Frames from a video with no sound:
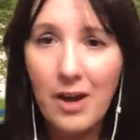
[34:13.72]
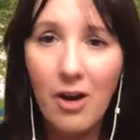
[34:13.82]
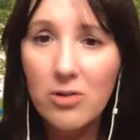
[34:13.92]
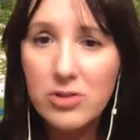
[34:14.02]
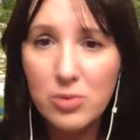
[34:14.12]

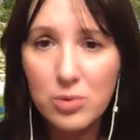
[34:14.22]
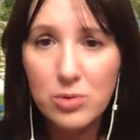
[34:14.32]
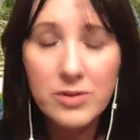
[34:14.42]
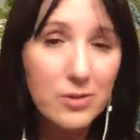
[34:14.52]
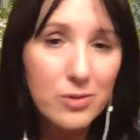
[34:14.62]
all
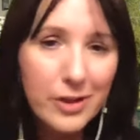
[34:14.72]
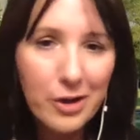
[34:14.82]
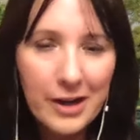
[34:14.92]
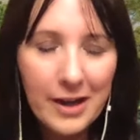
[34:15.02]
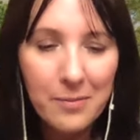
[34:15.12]
schools, including
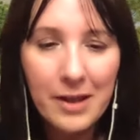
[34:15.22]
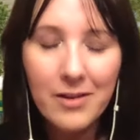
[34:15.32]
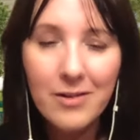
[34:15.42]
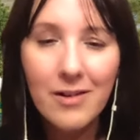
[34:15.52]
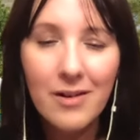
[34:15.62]
Carnegie
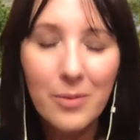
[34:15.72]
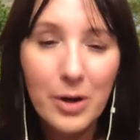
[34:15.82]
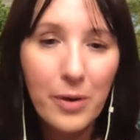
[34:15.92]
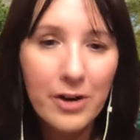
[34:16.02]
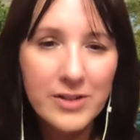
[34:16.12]
Mellon, are
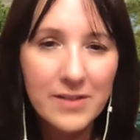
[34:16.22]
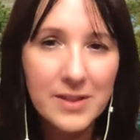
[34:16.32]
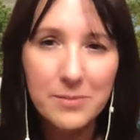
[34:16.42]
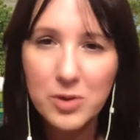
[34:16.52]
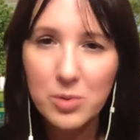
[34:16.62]
required to have
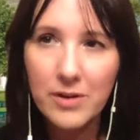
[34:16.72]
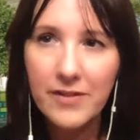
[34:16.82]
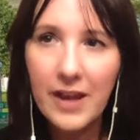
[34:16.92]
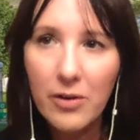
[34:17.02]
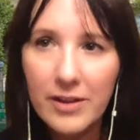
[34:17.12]
some sort of
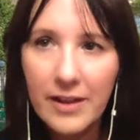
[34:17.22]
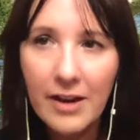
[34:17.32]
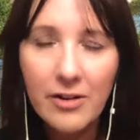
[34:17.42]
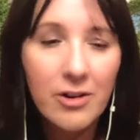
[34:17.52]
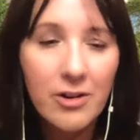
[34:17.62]

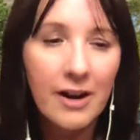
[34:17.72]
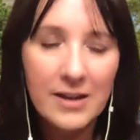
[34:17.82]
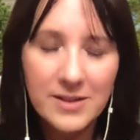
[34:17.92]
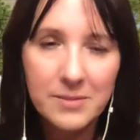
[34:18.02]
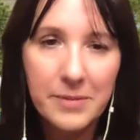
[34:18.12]
calculator or
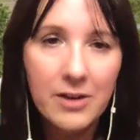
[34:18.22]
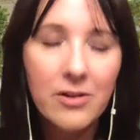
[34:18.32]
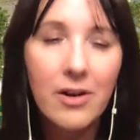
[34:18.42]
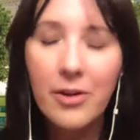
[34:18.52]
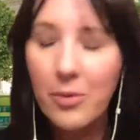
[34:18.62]
estimator
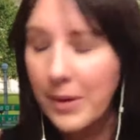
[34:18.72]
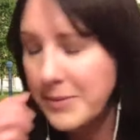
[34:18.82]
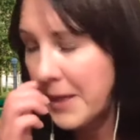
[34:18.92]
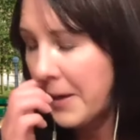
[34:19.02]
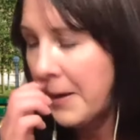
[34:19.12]
on their
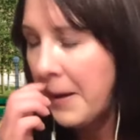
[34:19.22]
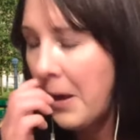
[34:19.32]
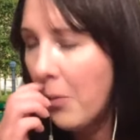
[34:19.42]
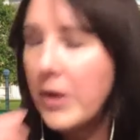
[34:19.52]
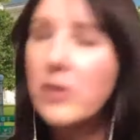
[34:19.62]
website.
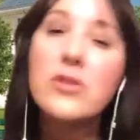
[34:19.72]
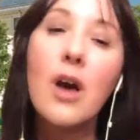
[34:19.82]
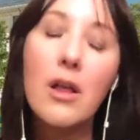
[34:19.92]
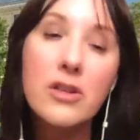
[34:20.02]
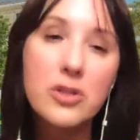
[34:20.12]
We use
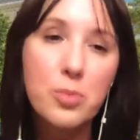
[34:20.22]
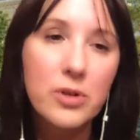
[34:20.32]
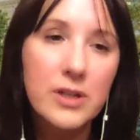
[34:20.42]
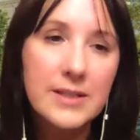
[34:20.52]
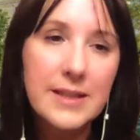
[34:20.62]
College
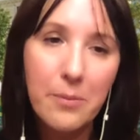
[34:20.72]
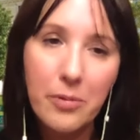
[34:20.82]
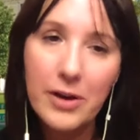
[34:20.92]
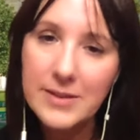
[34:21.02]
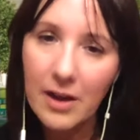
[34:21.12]
Board's net
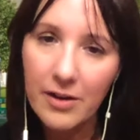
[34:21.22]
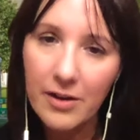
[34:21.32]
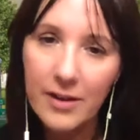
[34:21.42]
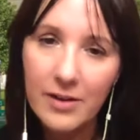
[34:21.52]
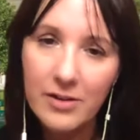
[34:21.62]
price
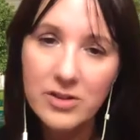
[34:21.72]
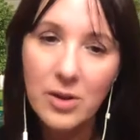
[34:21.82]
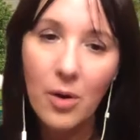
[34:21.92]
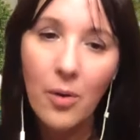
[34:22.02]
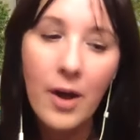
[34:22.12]
calculator.
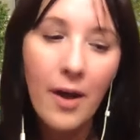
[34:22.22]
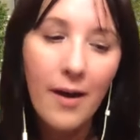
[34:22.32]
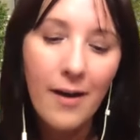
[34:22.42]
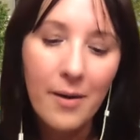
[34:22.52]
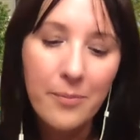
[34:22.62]
So
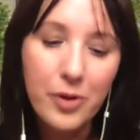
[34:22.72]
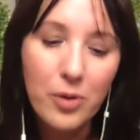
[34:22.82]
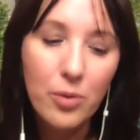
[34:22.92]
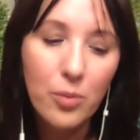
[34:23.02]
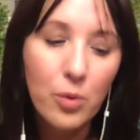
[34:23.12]
um,
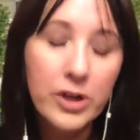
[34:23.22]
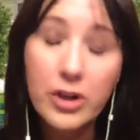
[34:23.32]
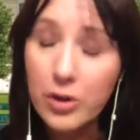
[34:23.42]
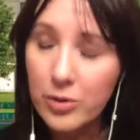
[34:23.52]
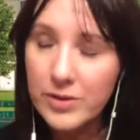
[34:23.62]
you would
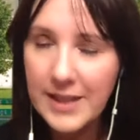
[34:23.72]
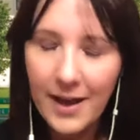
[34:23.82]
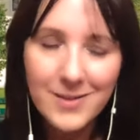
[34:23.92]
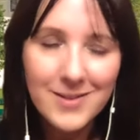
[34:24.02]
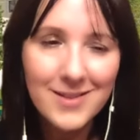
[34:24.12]
use
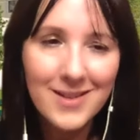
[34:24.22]
that